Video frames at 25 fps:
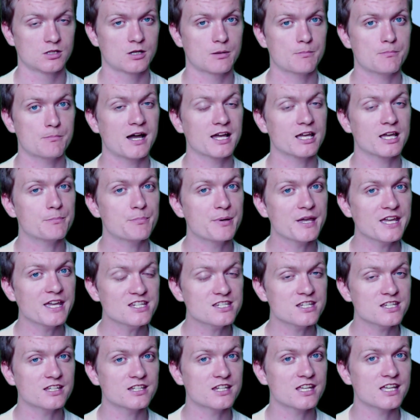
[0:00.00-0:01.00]
My
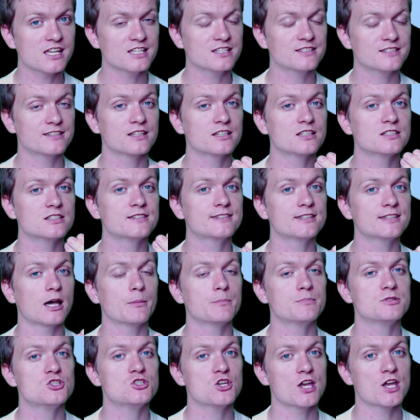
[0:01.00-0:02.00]
opinion is
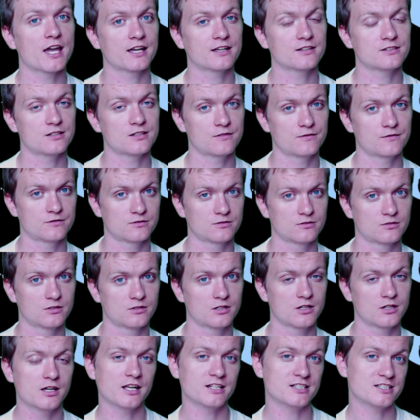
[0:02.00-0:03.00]
subjective.
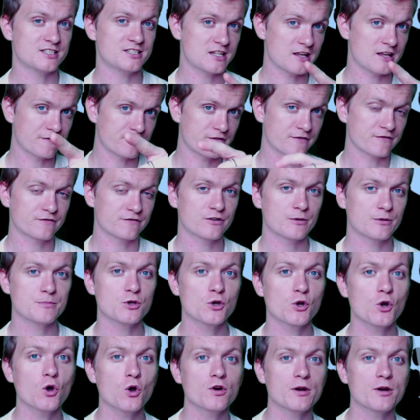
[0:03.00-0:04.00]
It's different from
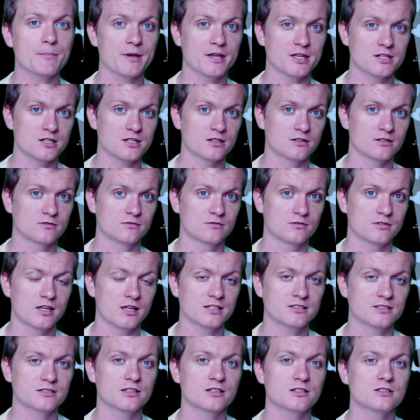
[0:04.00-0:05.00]
your opinion.
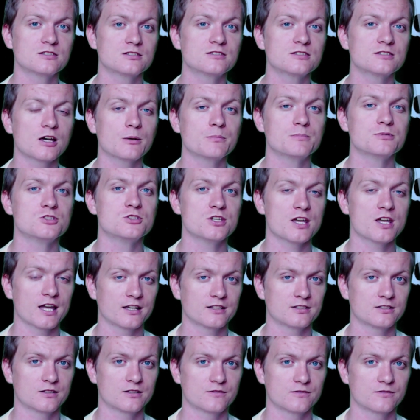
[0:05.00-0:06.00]
It's
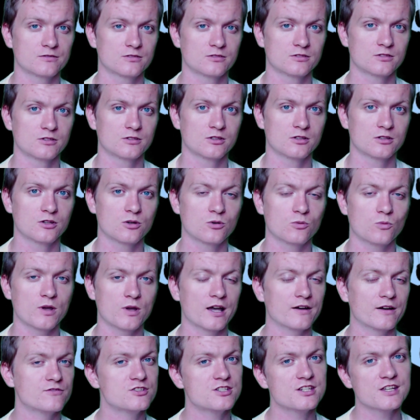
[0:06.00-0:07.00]
subjective. We
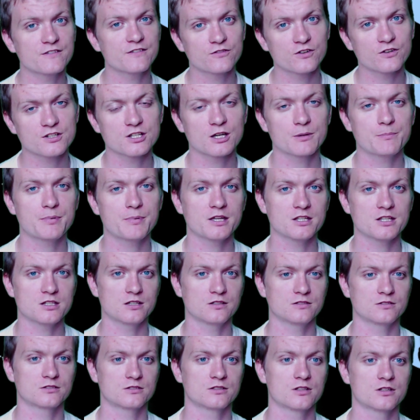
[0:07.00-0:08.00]
have different
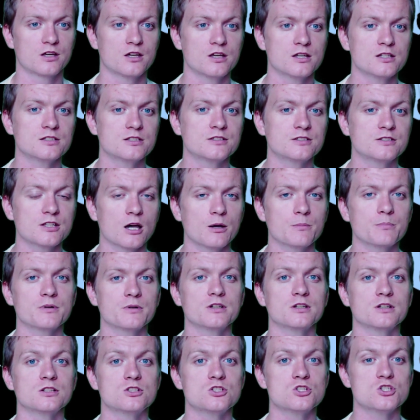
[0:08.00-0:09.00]
opinions.
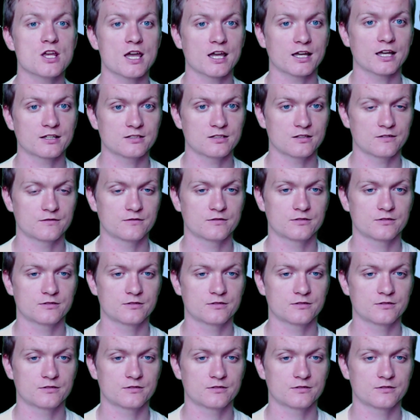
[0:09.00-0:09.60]
Subjective.